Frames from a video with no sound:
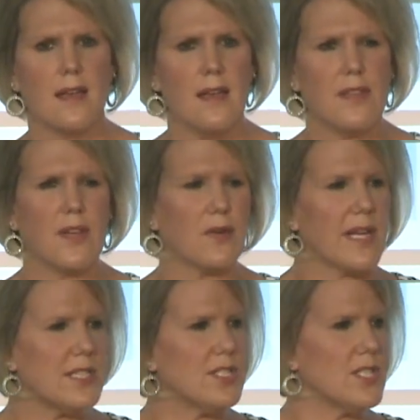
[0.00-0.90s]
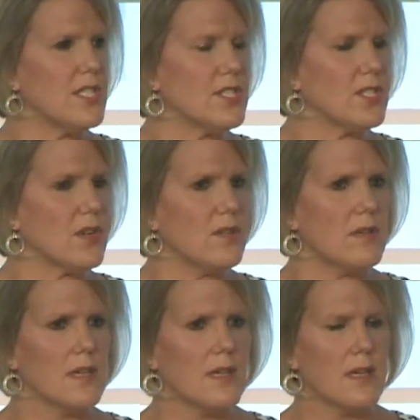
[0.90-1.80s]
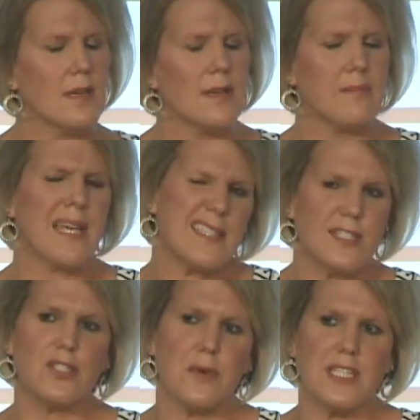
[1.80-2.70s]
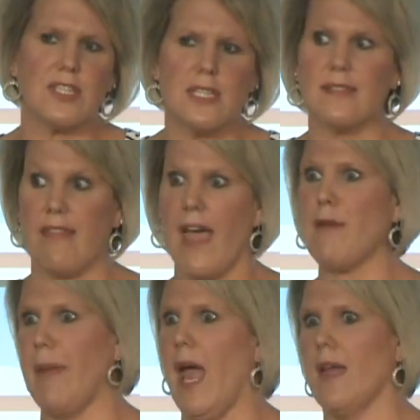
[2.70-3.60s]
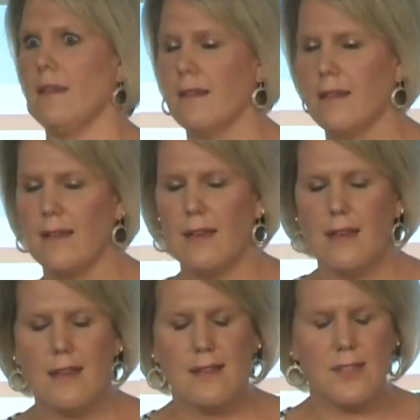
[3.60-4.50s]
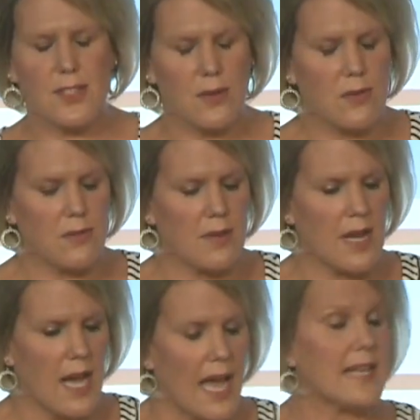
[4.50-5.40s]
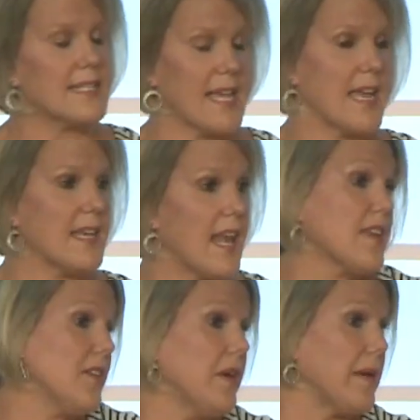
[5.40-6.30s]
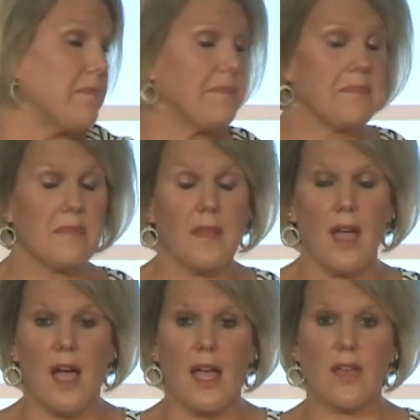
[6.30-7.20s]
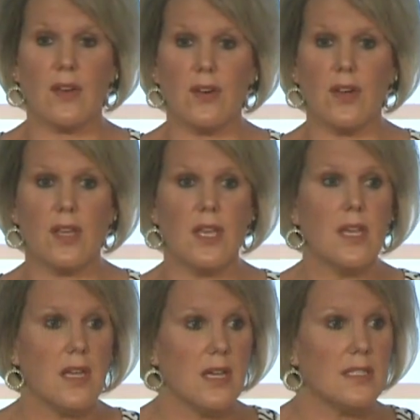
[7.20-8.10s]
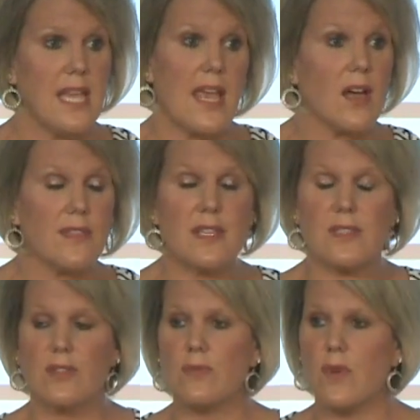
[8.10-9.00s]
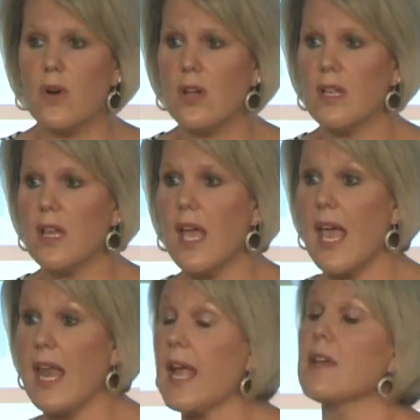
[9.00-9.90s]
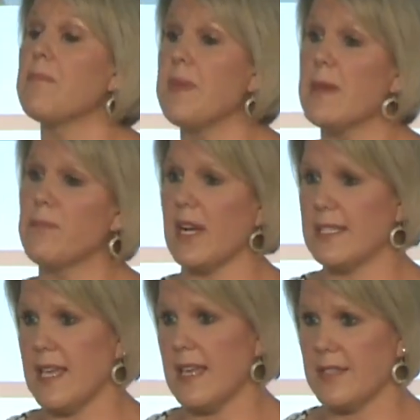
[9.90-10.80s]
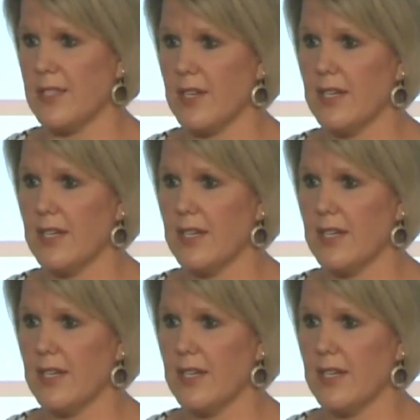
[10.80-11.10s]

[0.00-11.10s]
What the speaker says: the grace she showed, my situation isn't that bad. So I decided I could do it. I could take on this new role, and I could beat breast cancer.